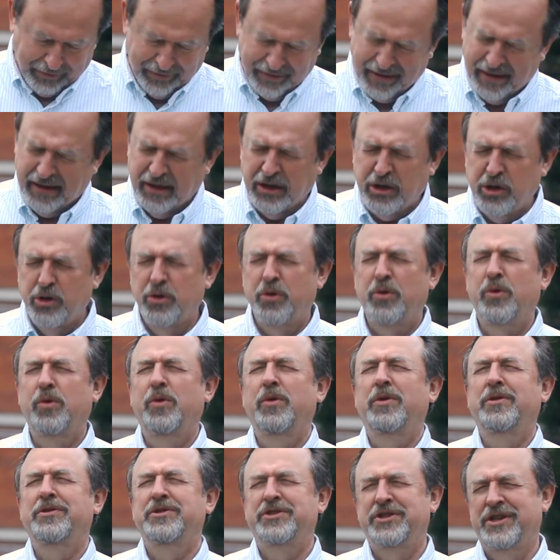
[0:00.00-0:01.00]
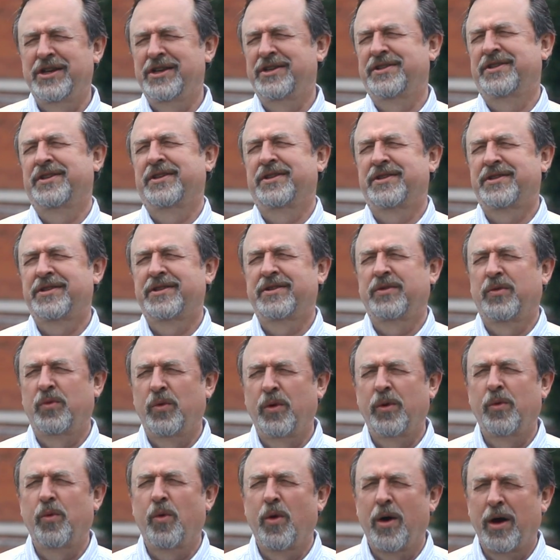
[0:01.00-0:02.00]
that you, Jesus,
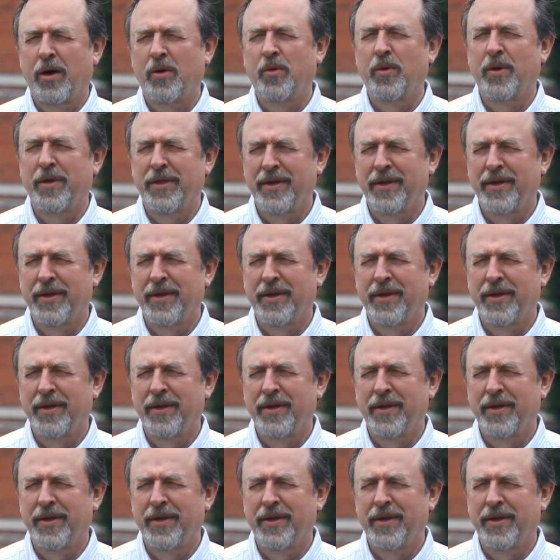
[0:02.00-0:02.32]
would walk with